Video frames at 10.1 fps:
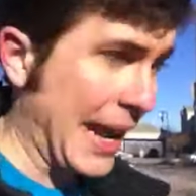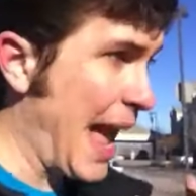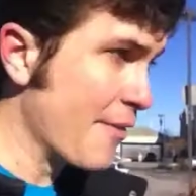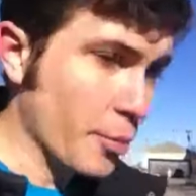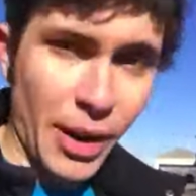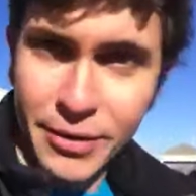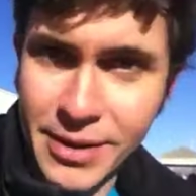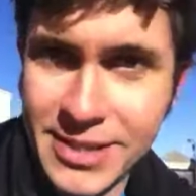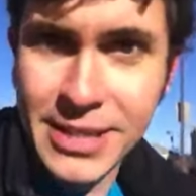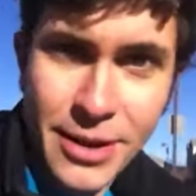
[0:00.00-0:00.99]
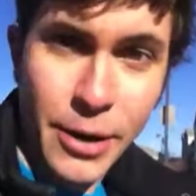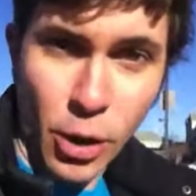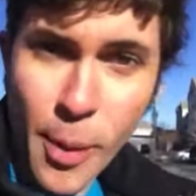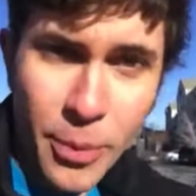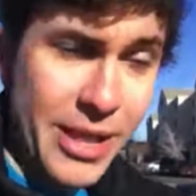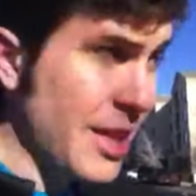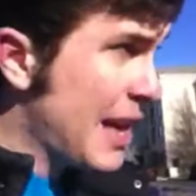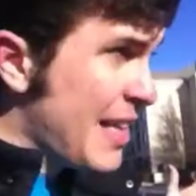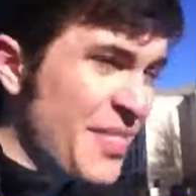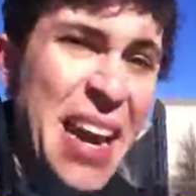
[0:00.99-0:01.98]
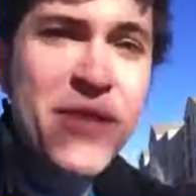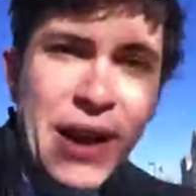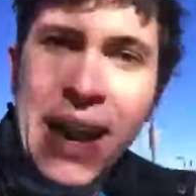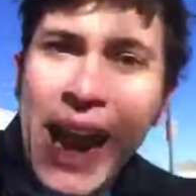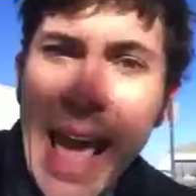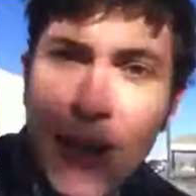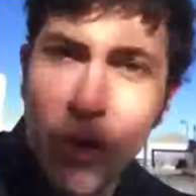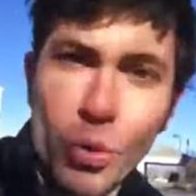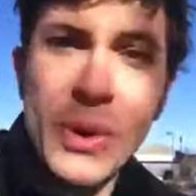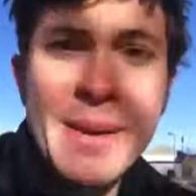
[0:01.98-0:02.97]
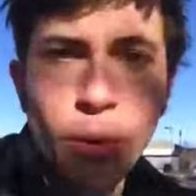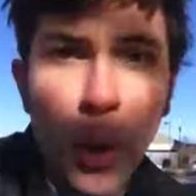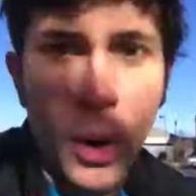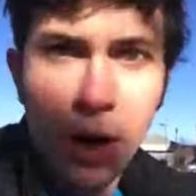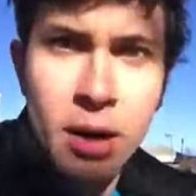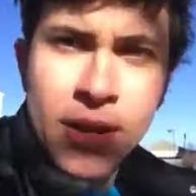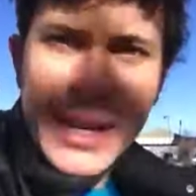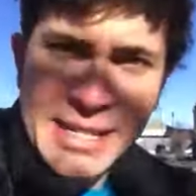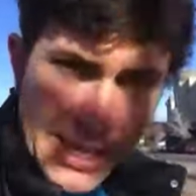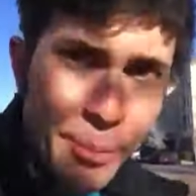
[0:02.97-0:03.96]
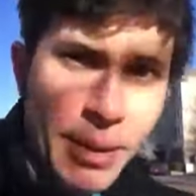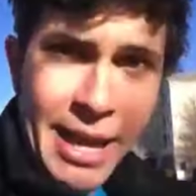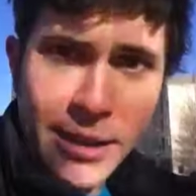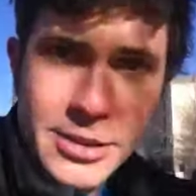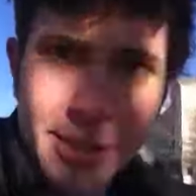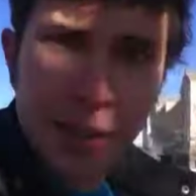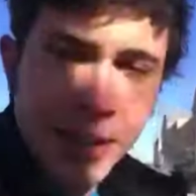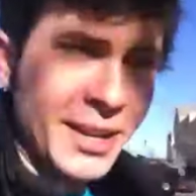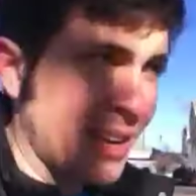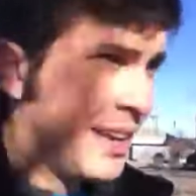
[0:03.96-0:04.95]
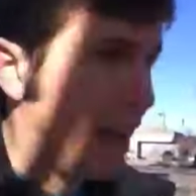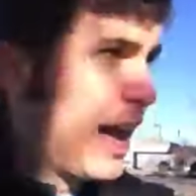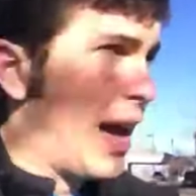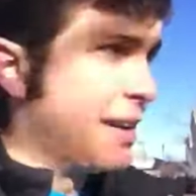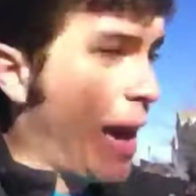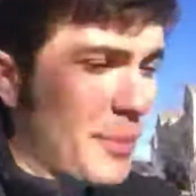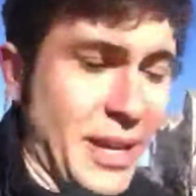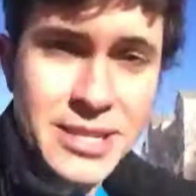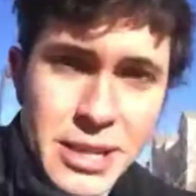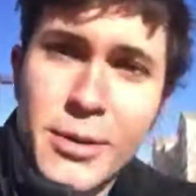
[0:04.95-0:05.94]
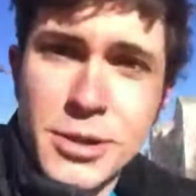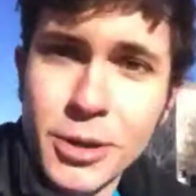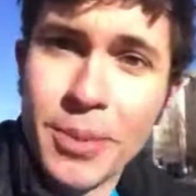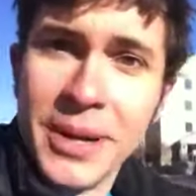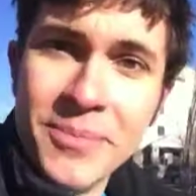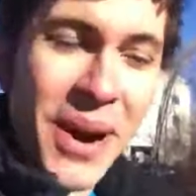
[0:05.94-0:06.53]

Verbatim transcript: Like, I have a brother and a sister I grew up with. Then I found out I had 3 more siblings, not because of YouTube.